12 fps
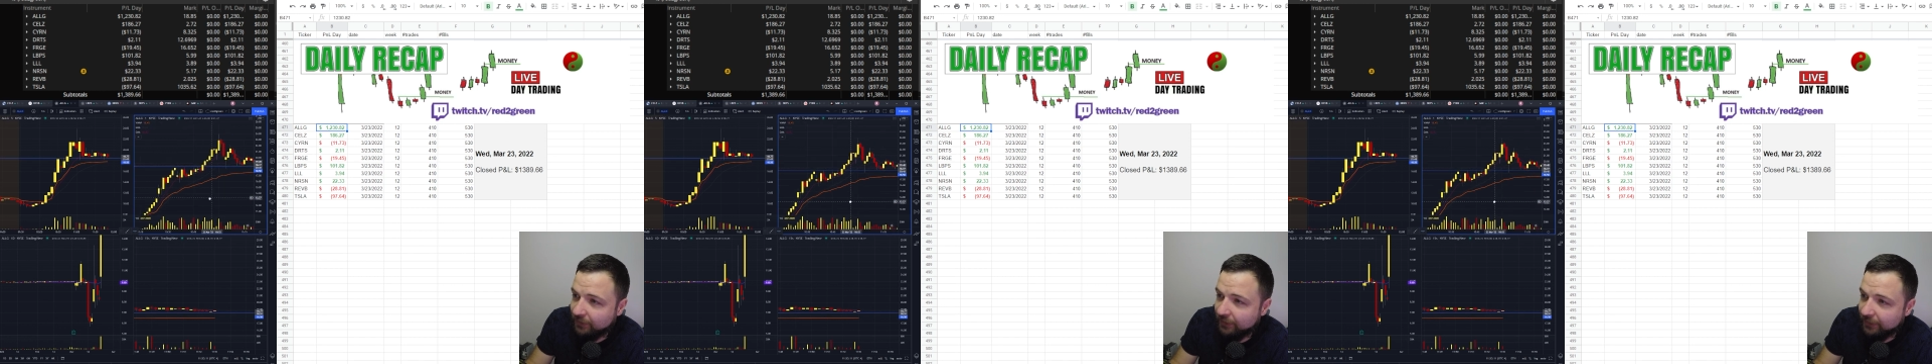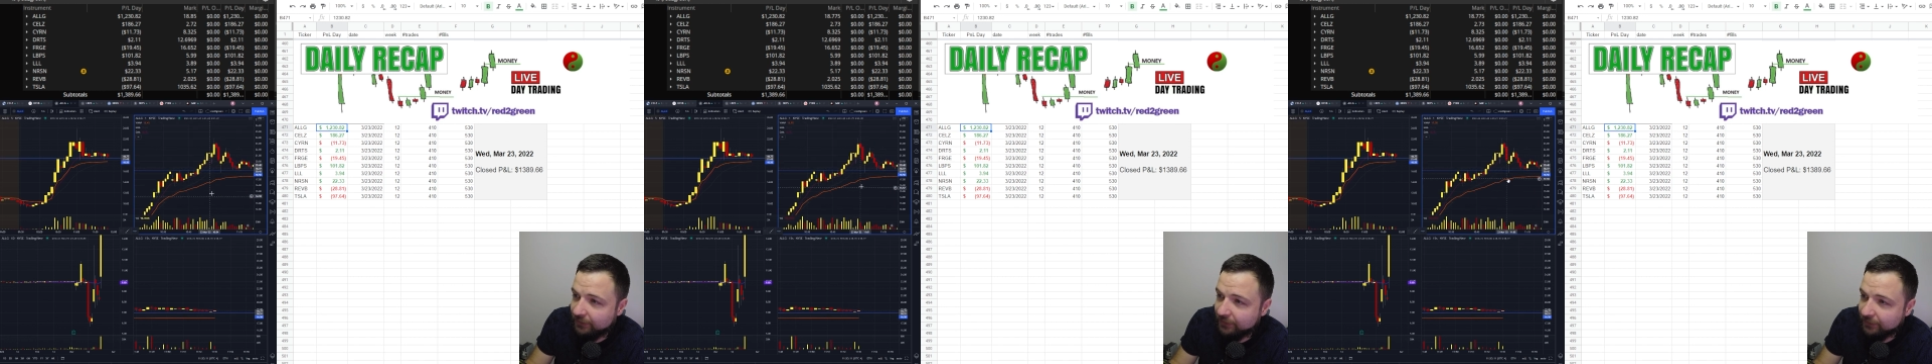
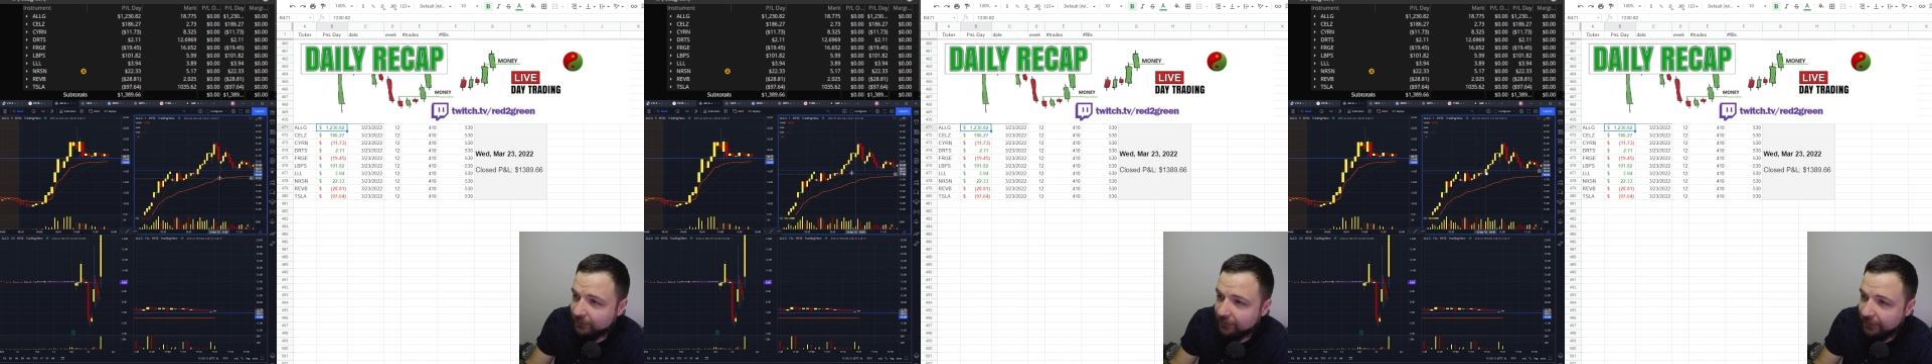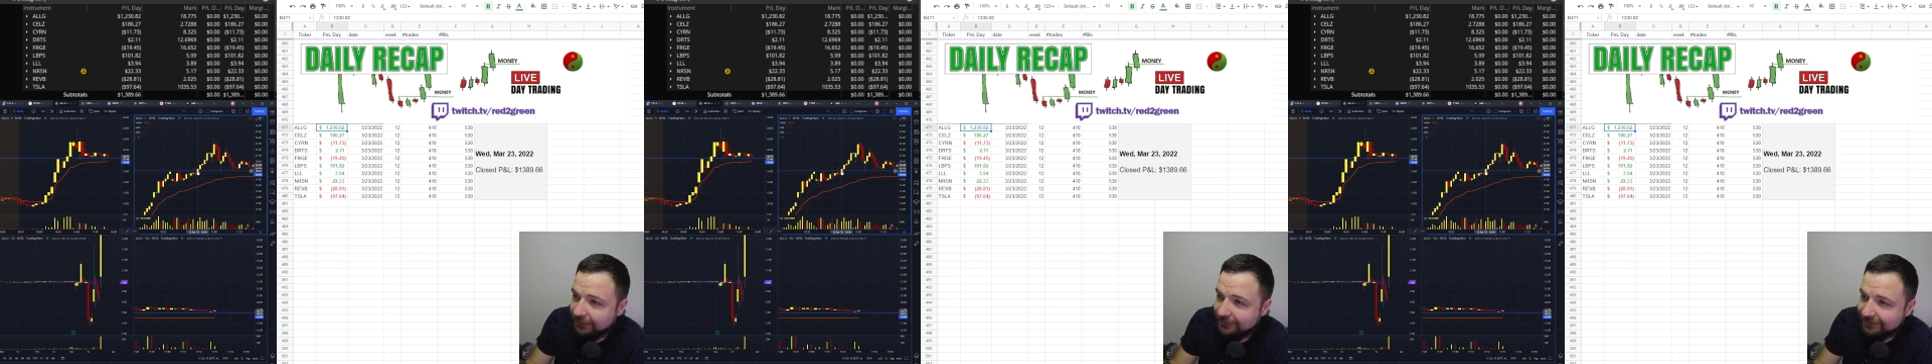at
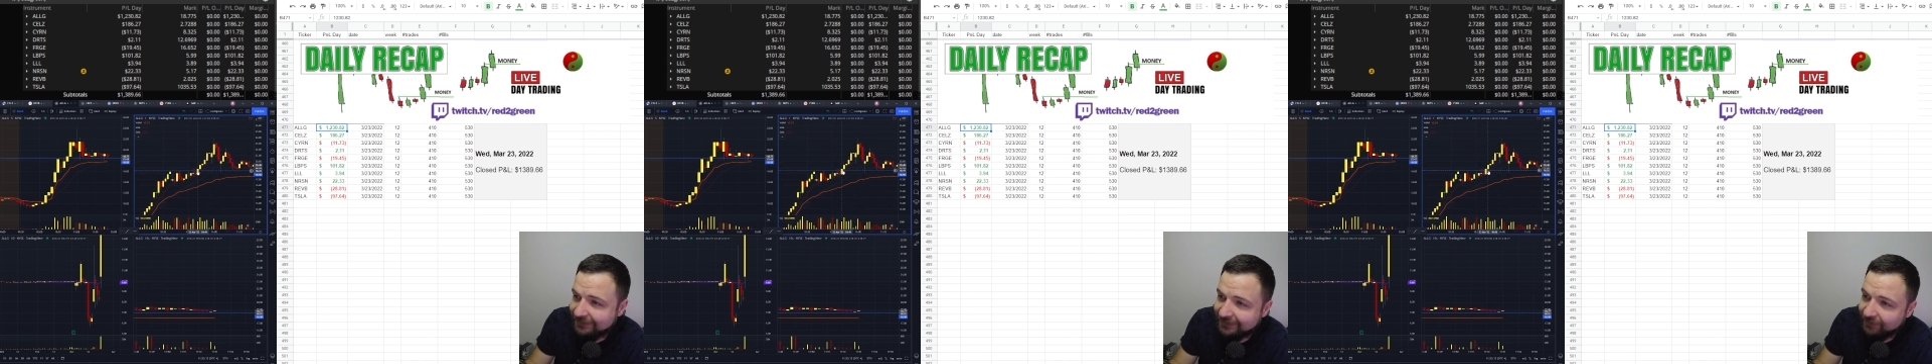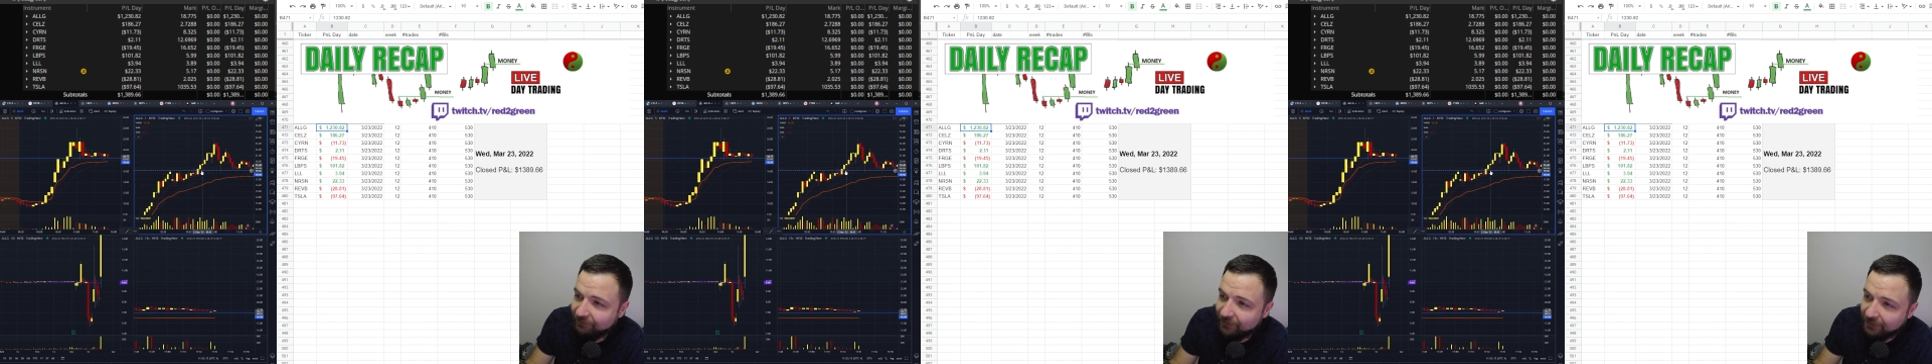
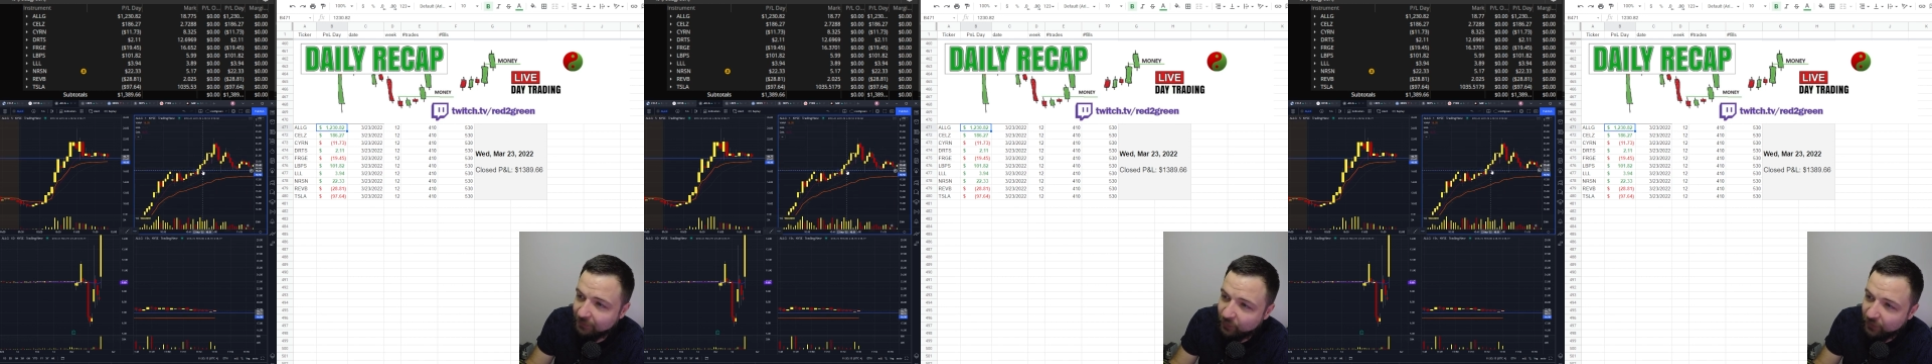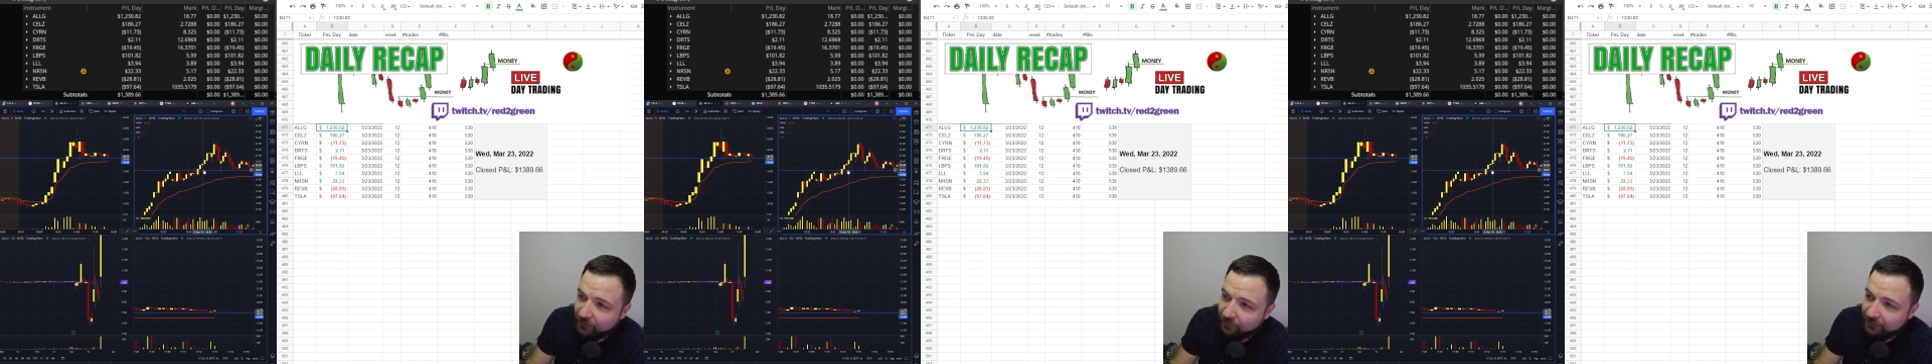1870,
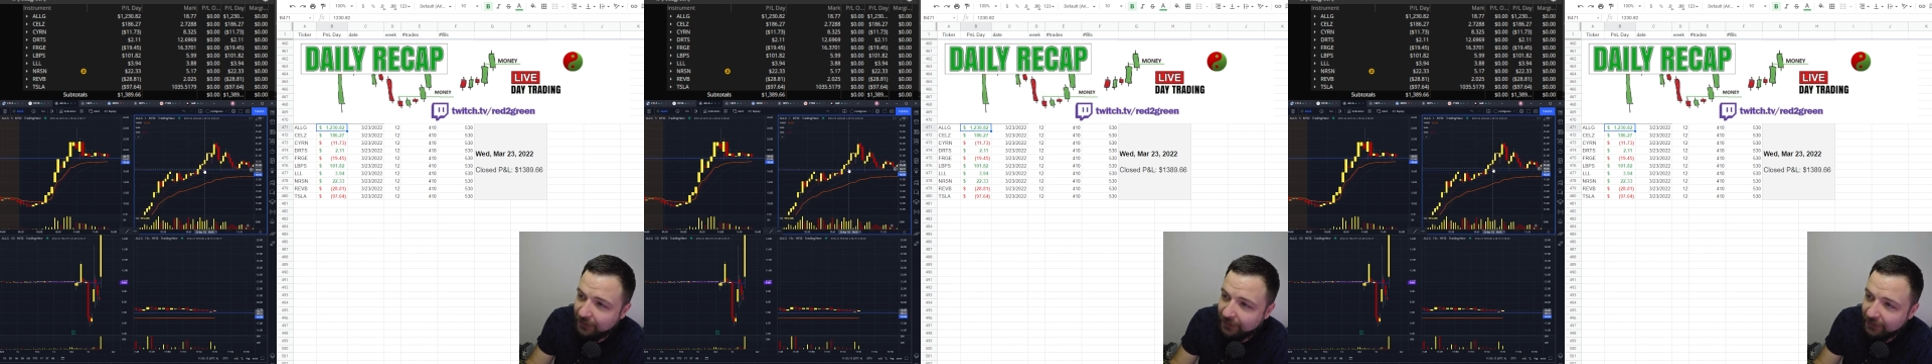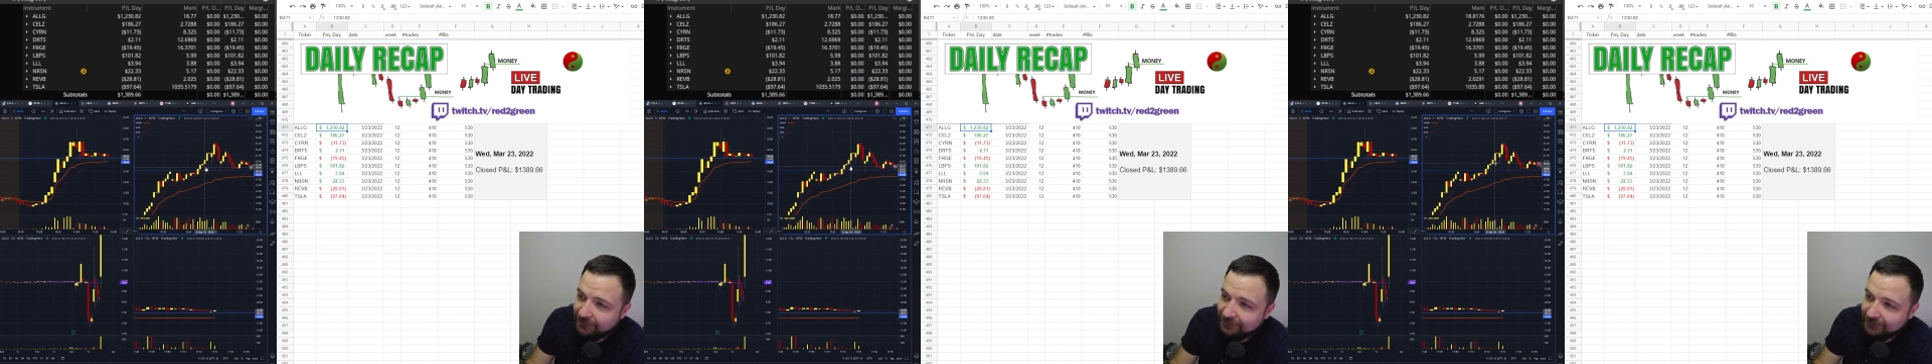break of that
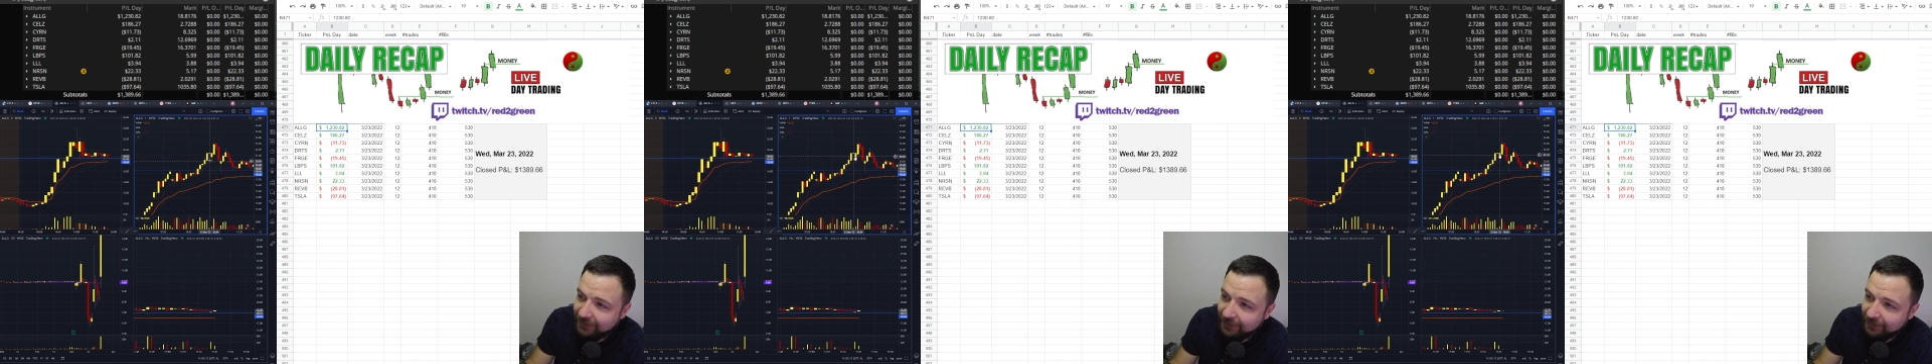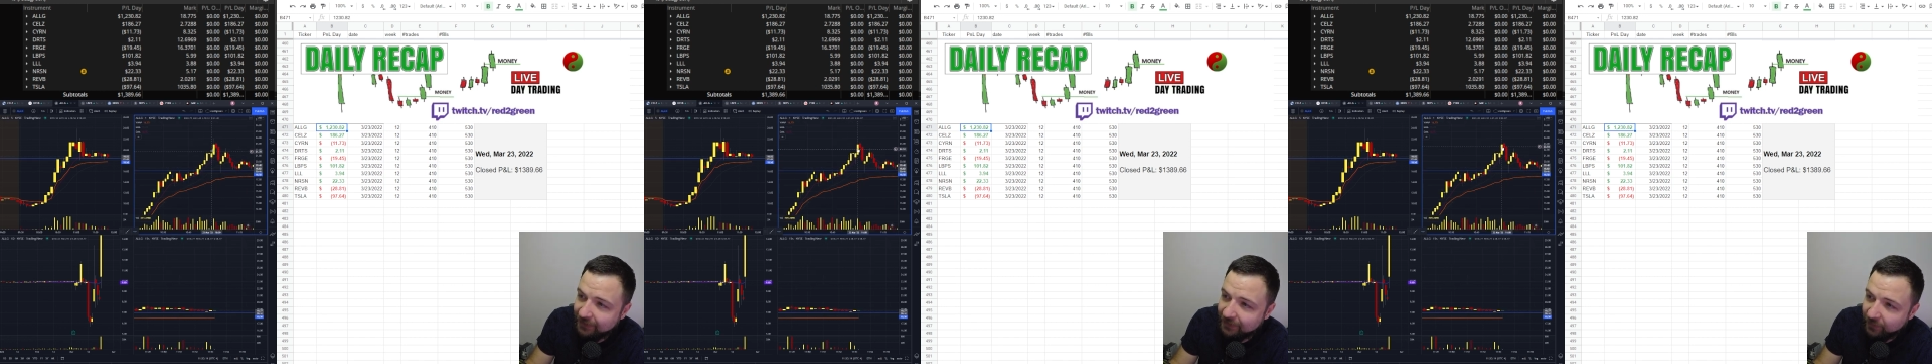1880.